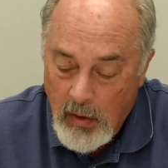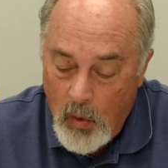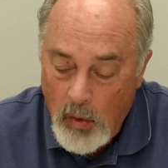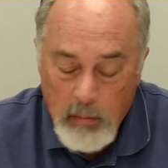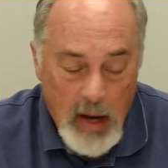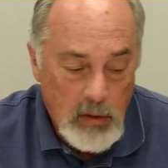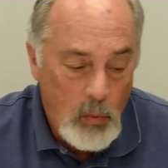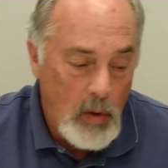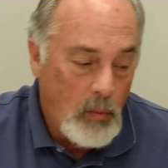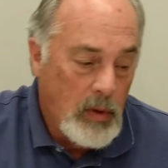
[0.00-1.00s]
Going back
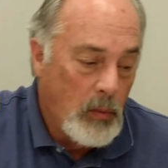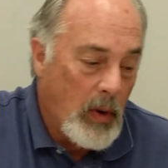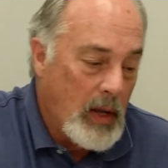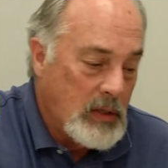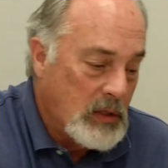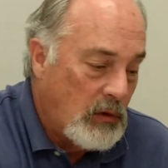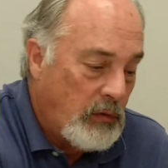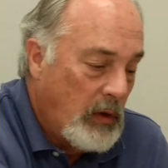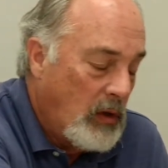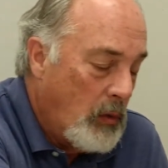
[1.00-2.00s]
to what we read
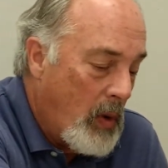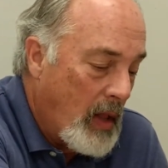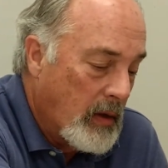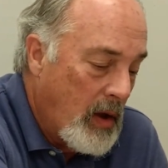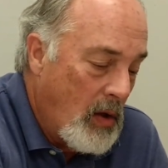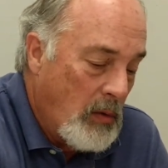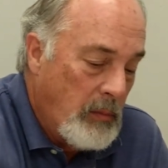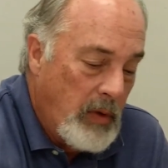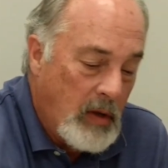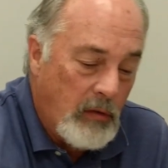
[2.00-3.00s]
just a little while
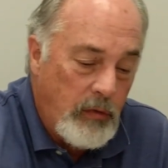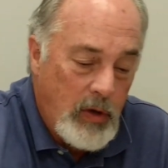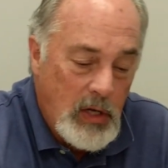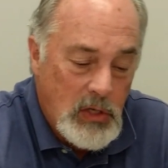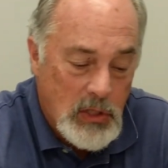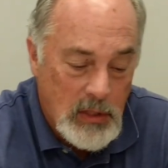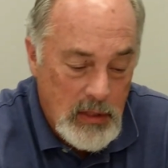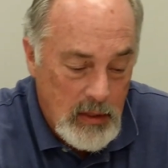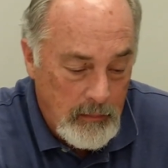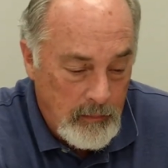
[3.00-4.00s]
ago in
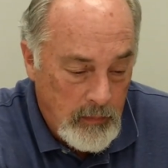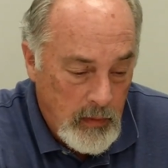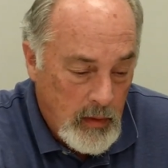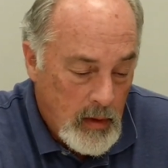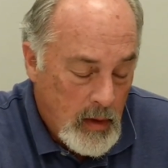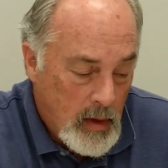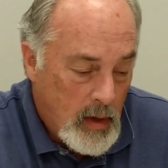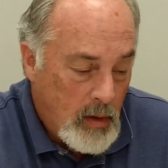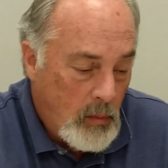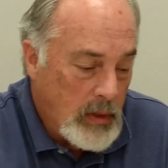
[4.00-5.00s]
Ephesians,
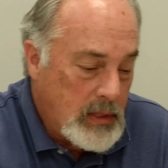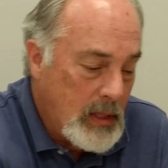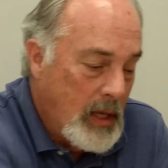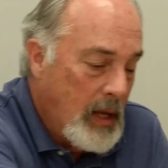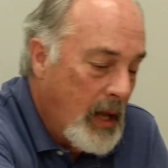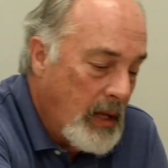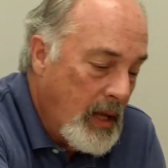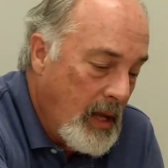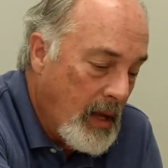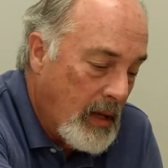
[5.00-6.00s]
we see
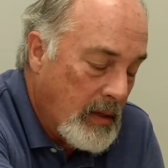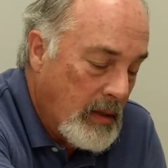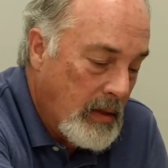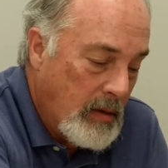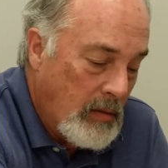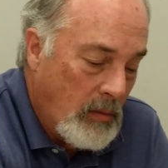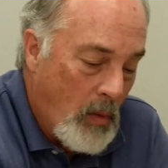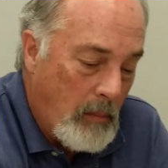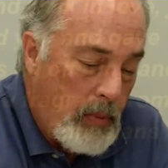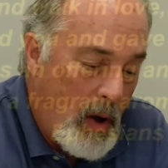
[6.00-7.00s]
again what